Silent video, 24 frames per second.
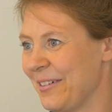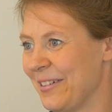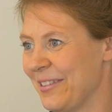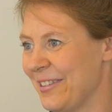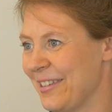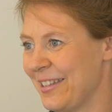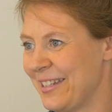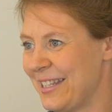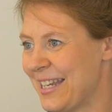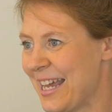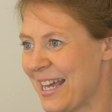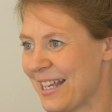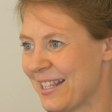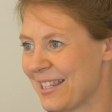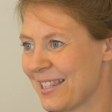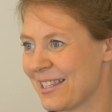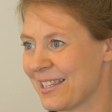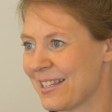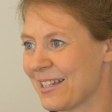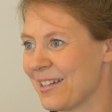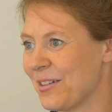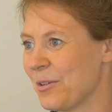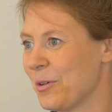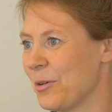on the
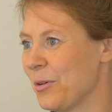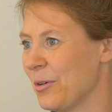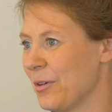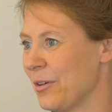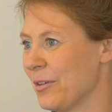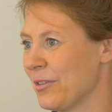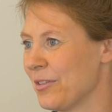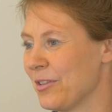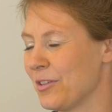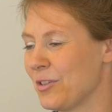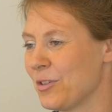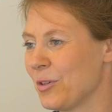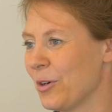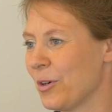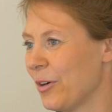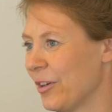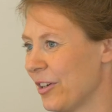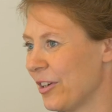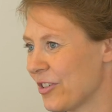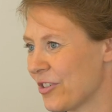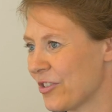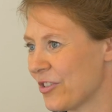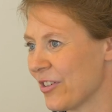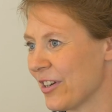desk or the
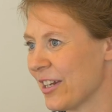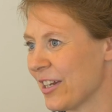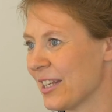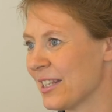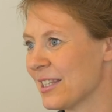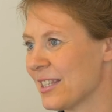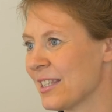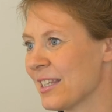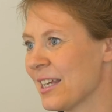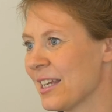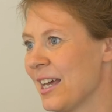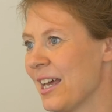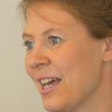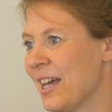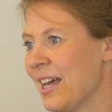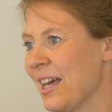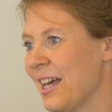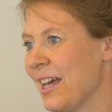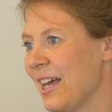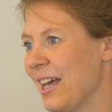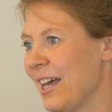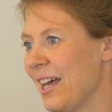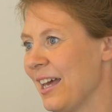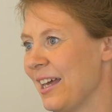toiletries.
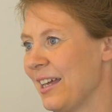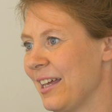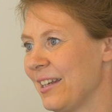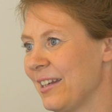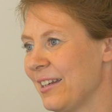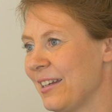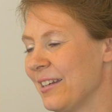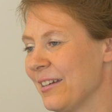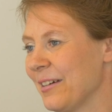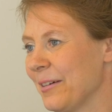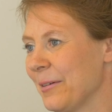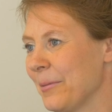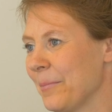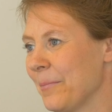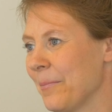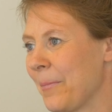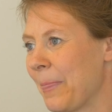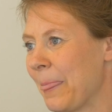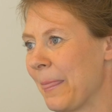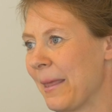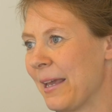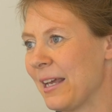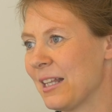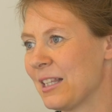And
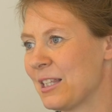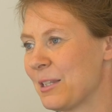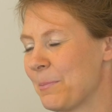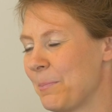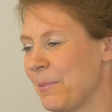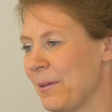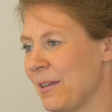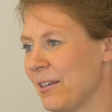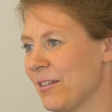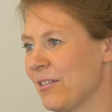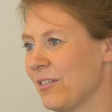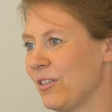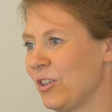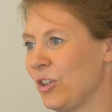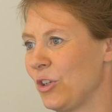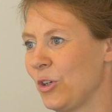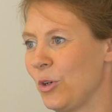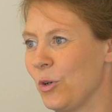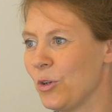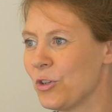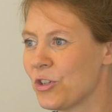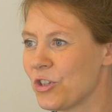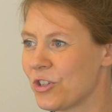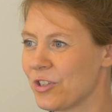it's been a
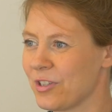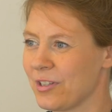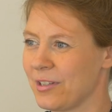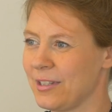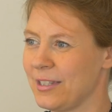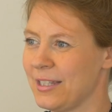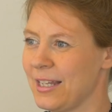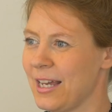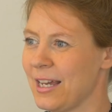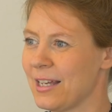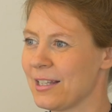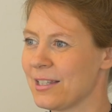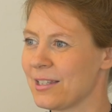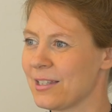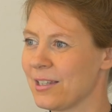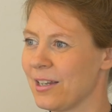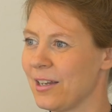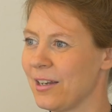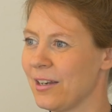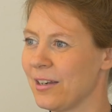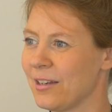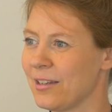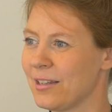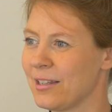huge success.
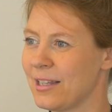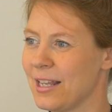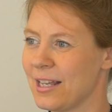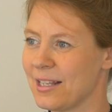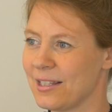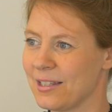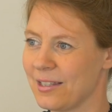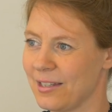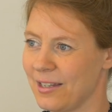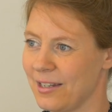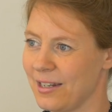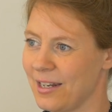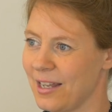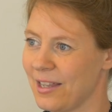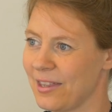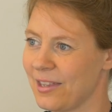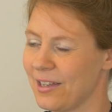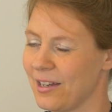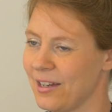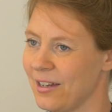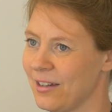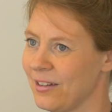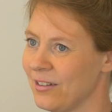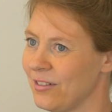And there's
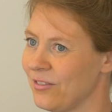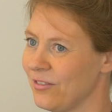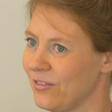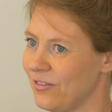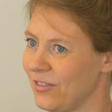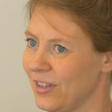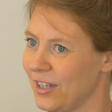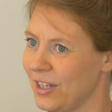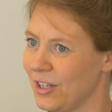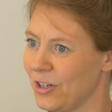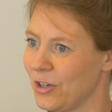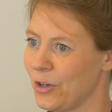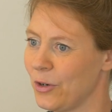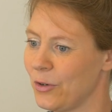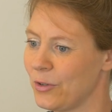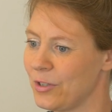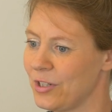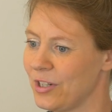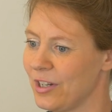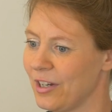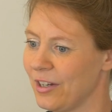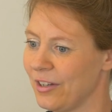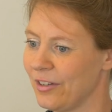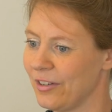another vegan
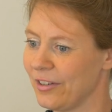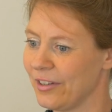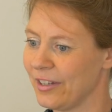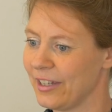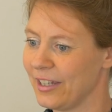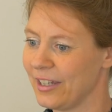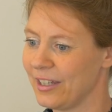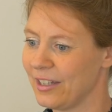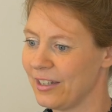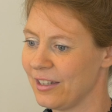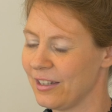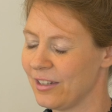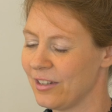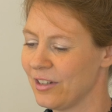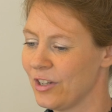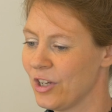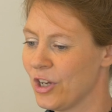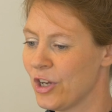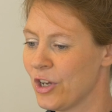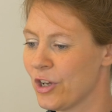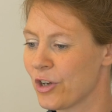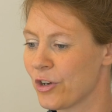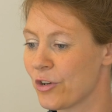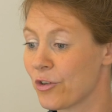hotel in
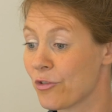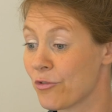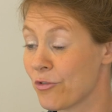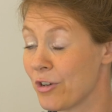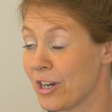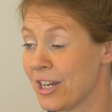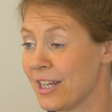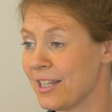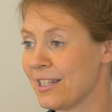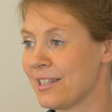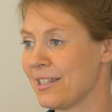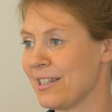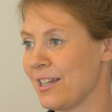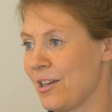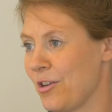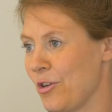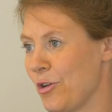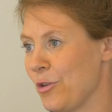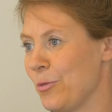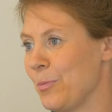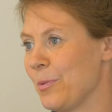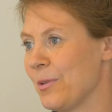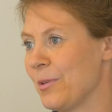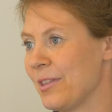Greece that
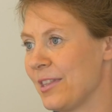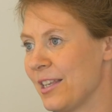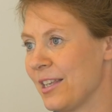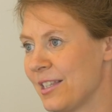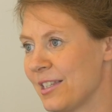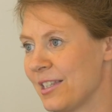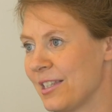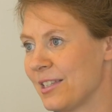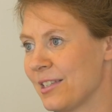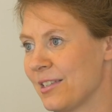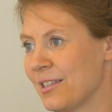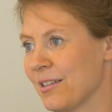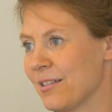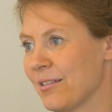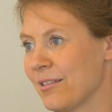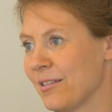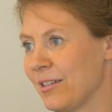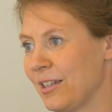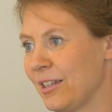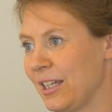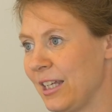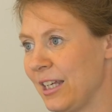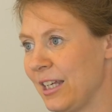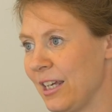opened this
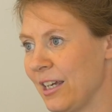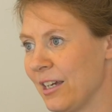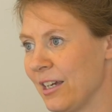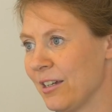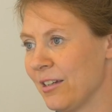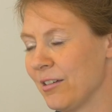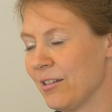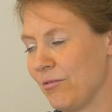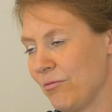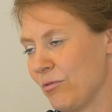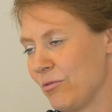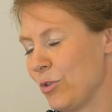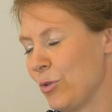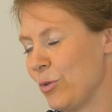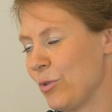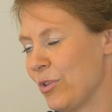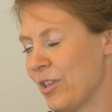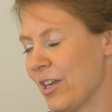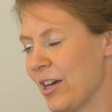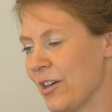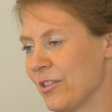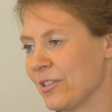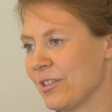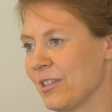year in
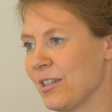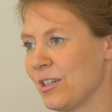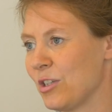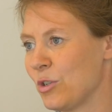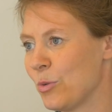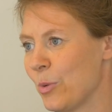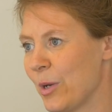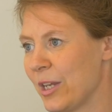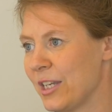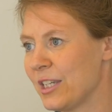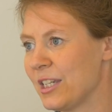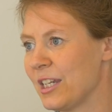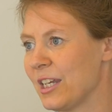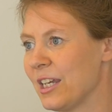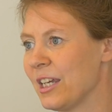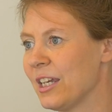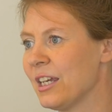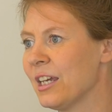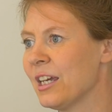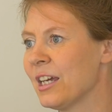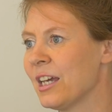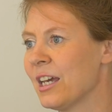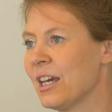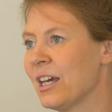
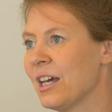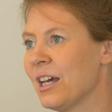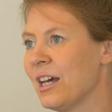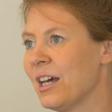2020.